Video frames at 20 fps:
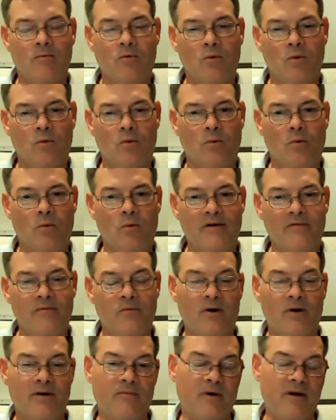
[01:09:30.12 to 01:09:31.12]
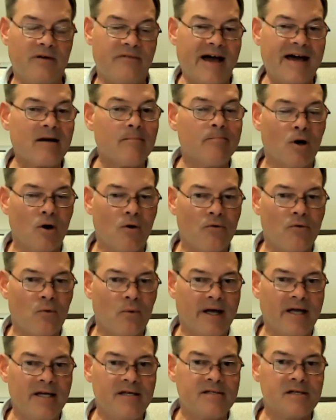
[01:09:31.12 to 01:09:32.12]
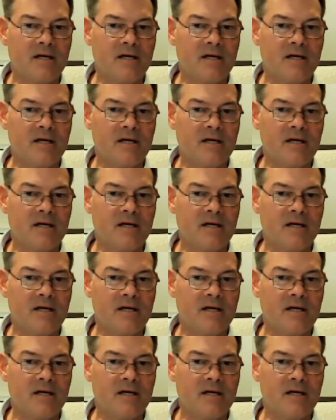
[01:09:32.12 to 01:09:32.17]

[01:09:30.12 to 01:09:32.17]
We've had them both ways.